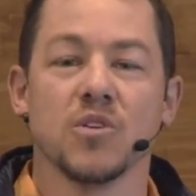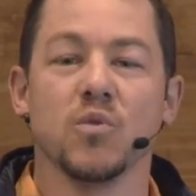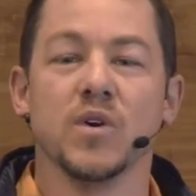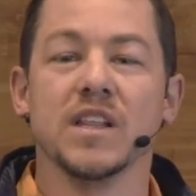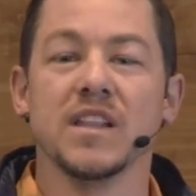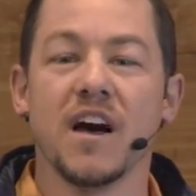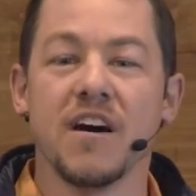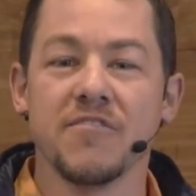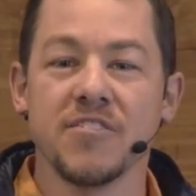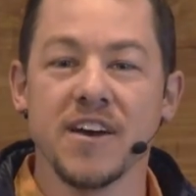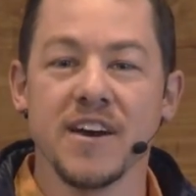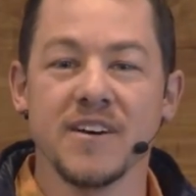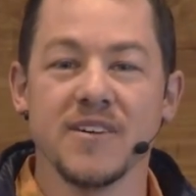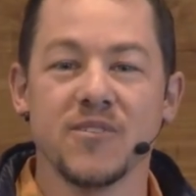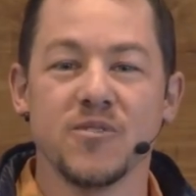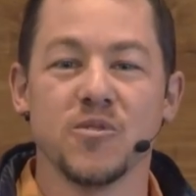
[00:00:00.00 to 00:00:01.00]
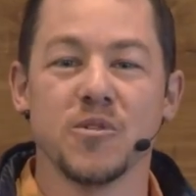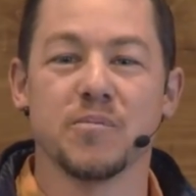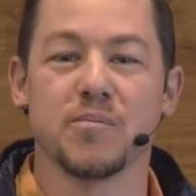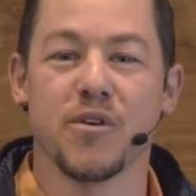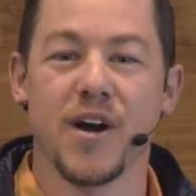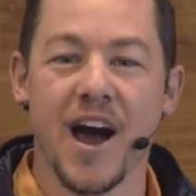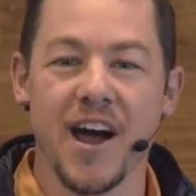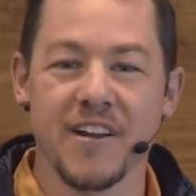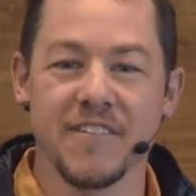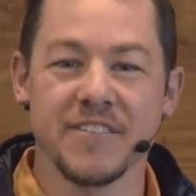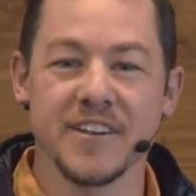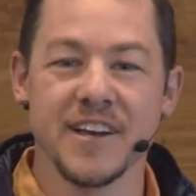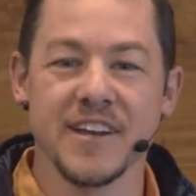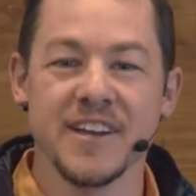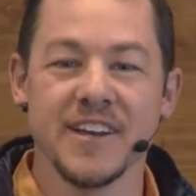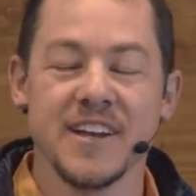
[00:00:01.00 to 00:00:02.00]
We love you. We're proud of
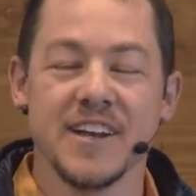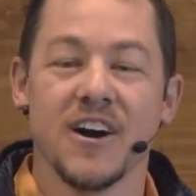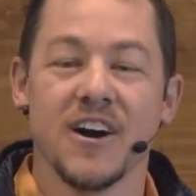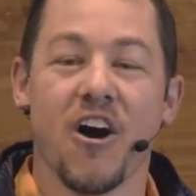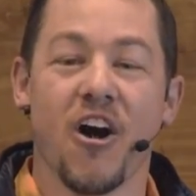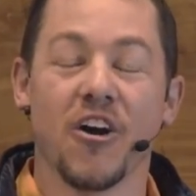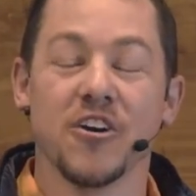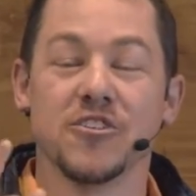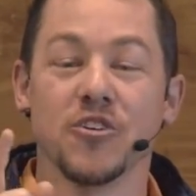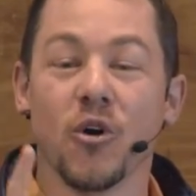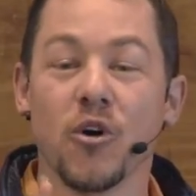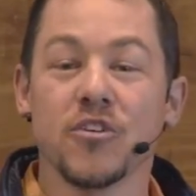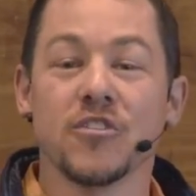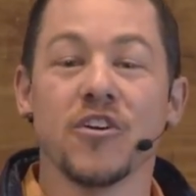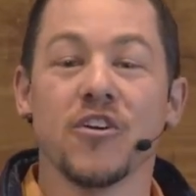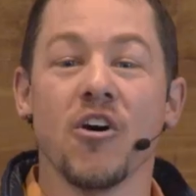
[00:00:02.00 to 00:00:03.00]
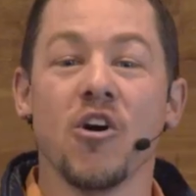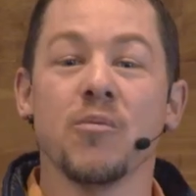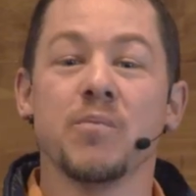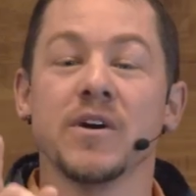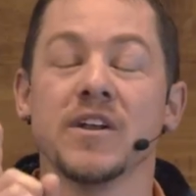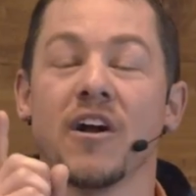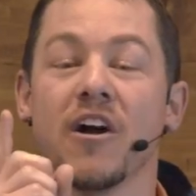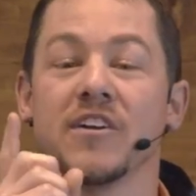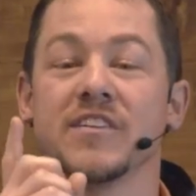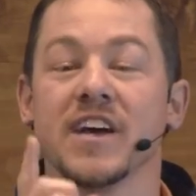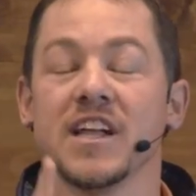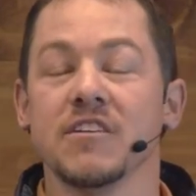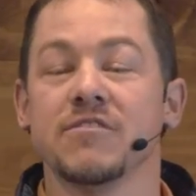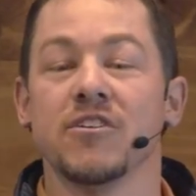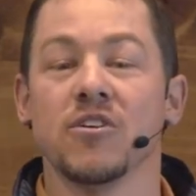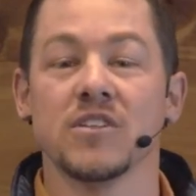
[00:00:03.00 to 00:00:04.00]
you. Our doors are open, our
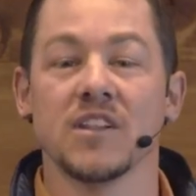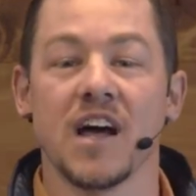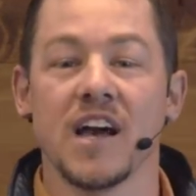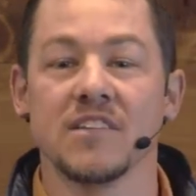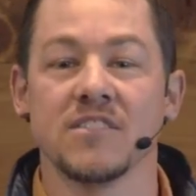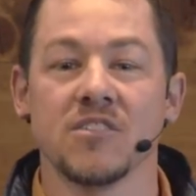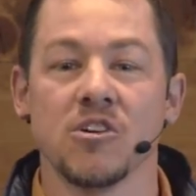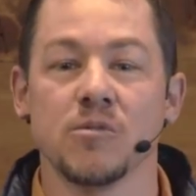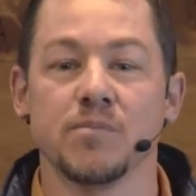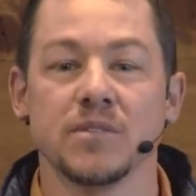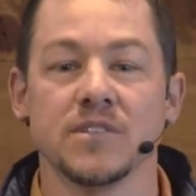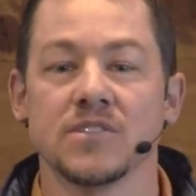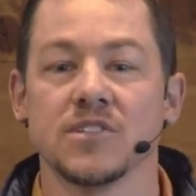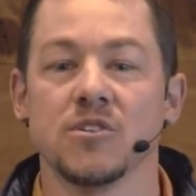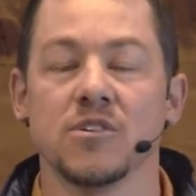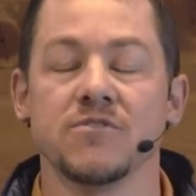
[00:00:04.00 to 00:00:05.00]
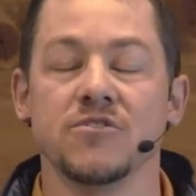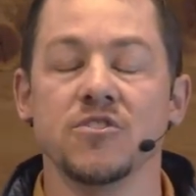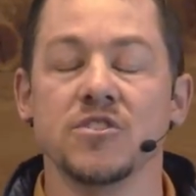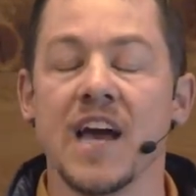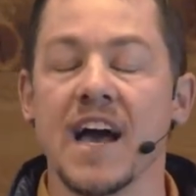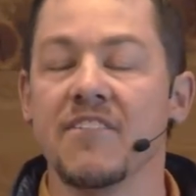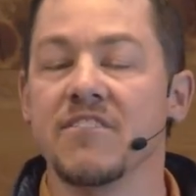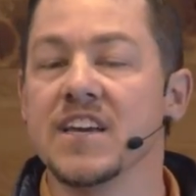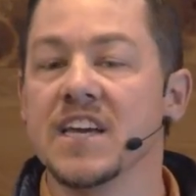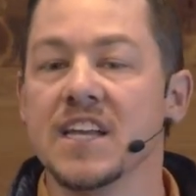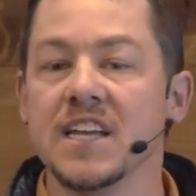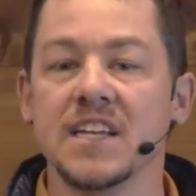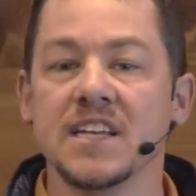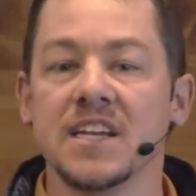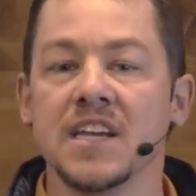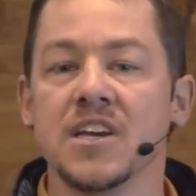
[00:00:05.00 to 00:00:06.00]
telephone lines open, so if you have
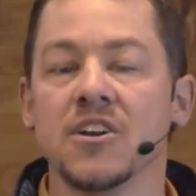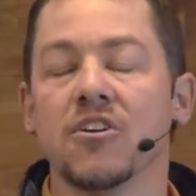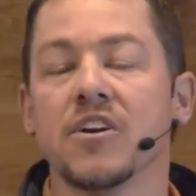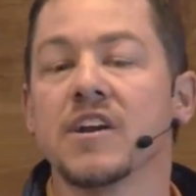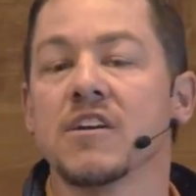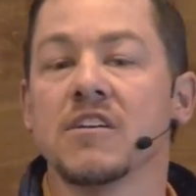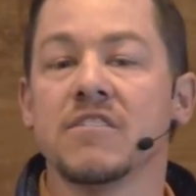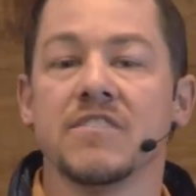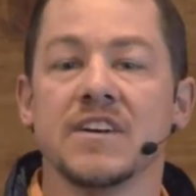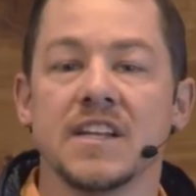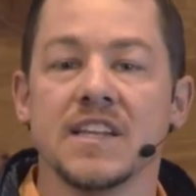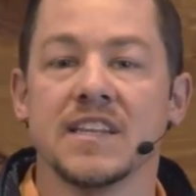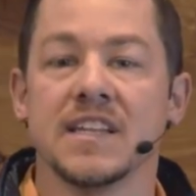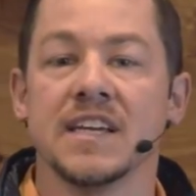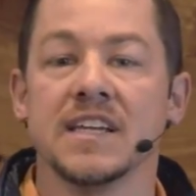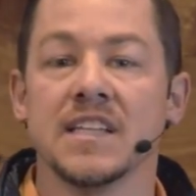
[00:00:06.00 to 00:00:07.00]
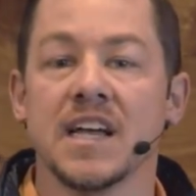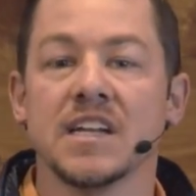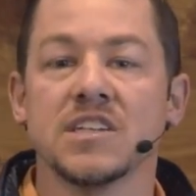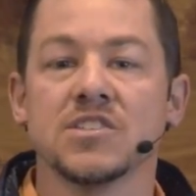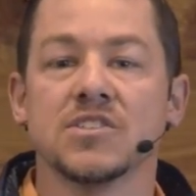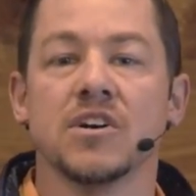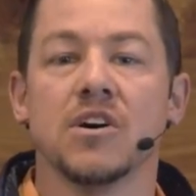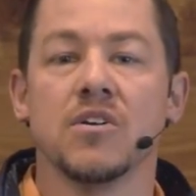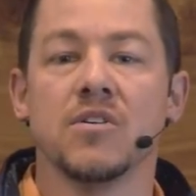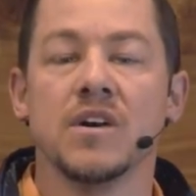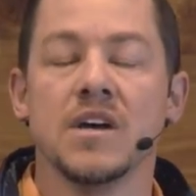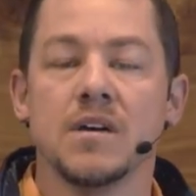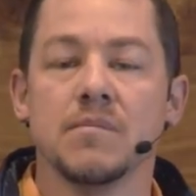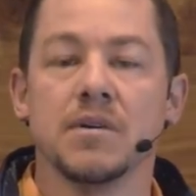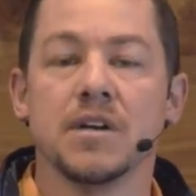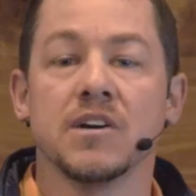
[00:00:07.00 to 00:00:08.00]
any need or hear of anything, let us know
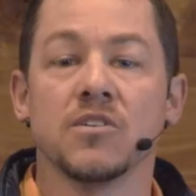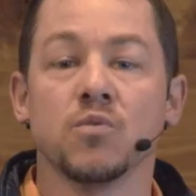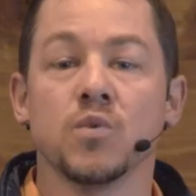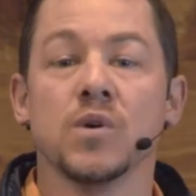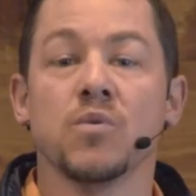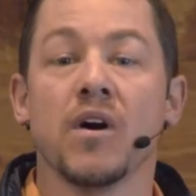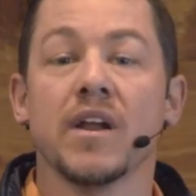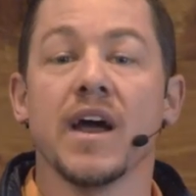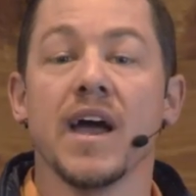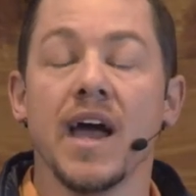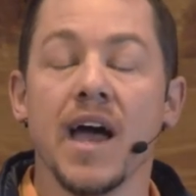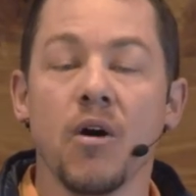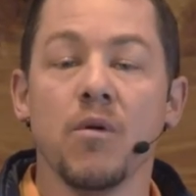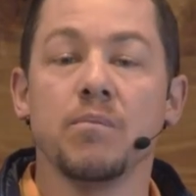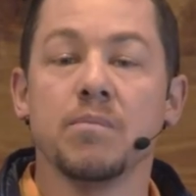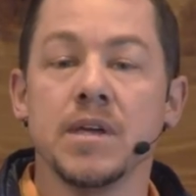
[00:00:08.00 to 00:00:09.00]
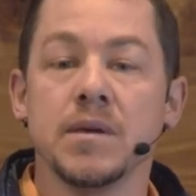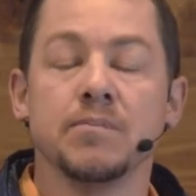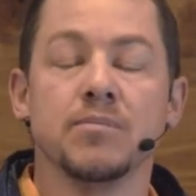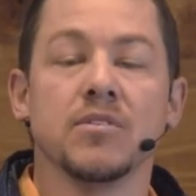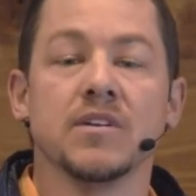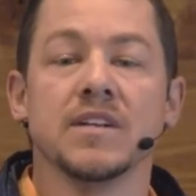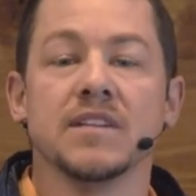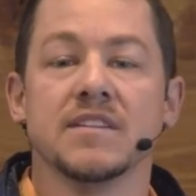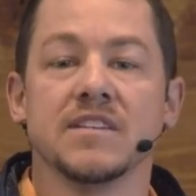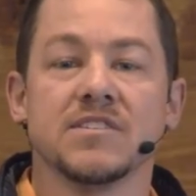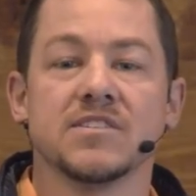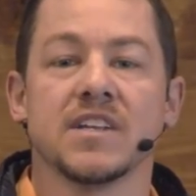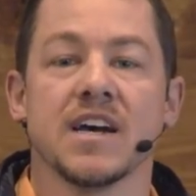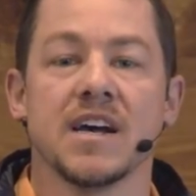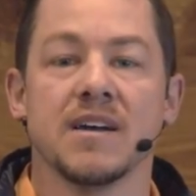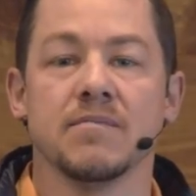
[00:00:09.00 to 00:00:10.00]
because we want to help people in this
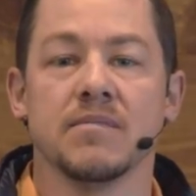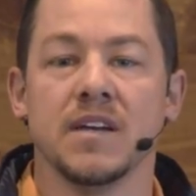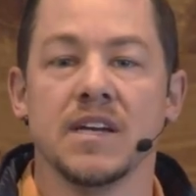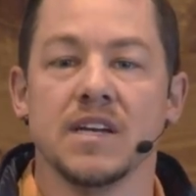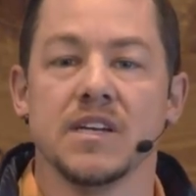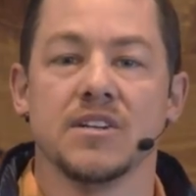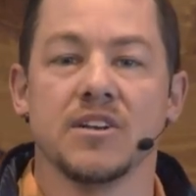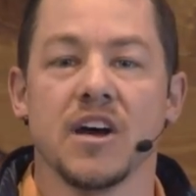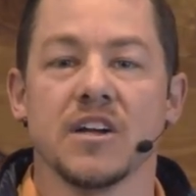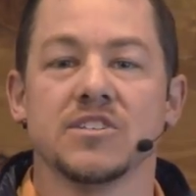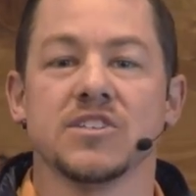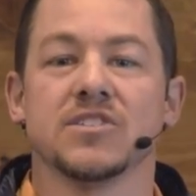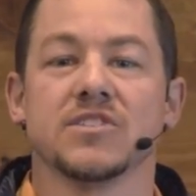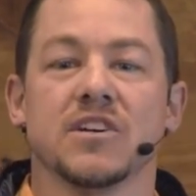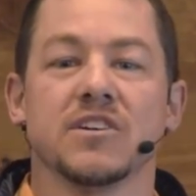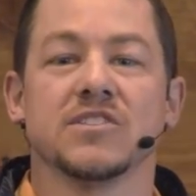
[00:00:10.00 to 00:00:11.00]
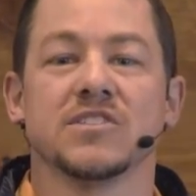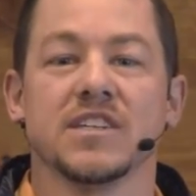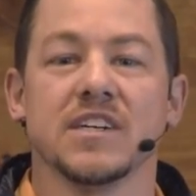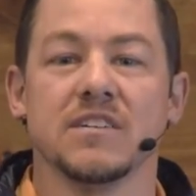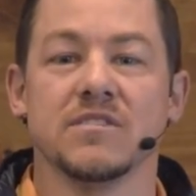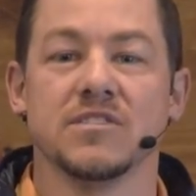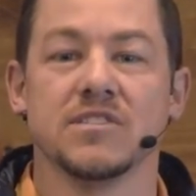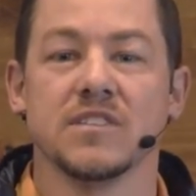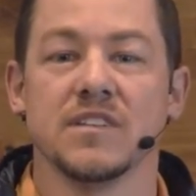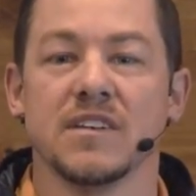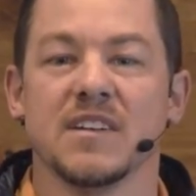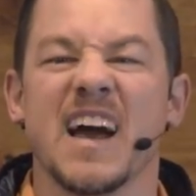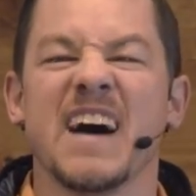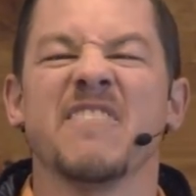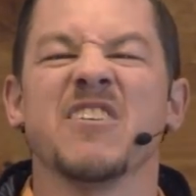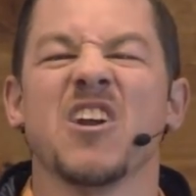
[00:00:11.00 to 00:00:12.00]
time, not just ourselves.
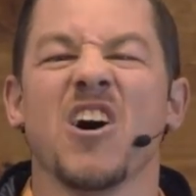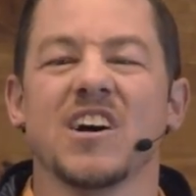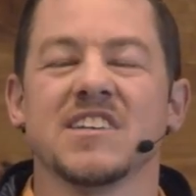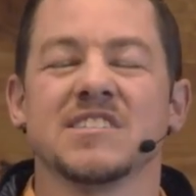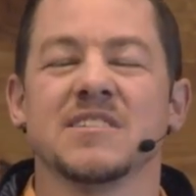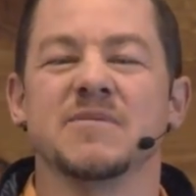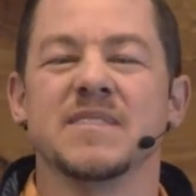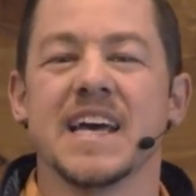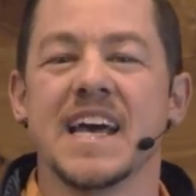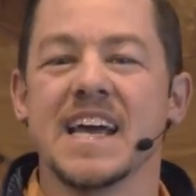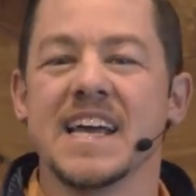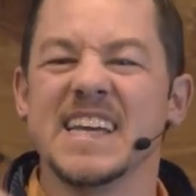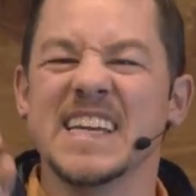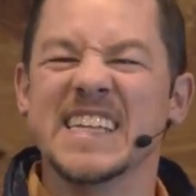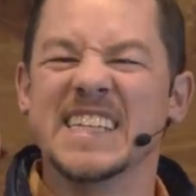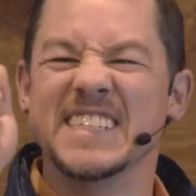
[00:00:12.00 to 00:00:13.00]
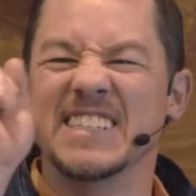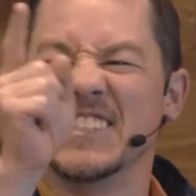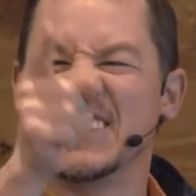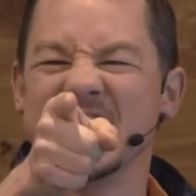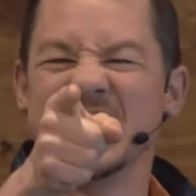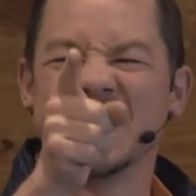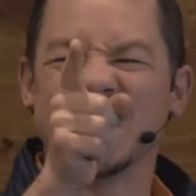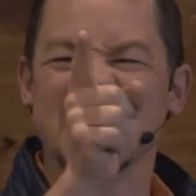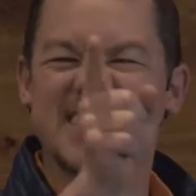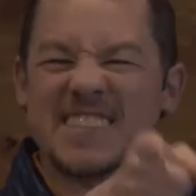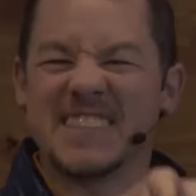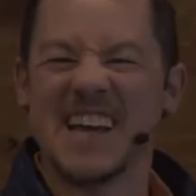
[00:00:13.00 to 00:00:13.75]
Have an awesome day in Jesus'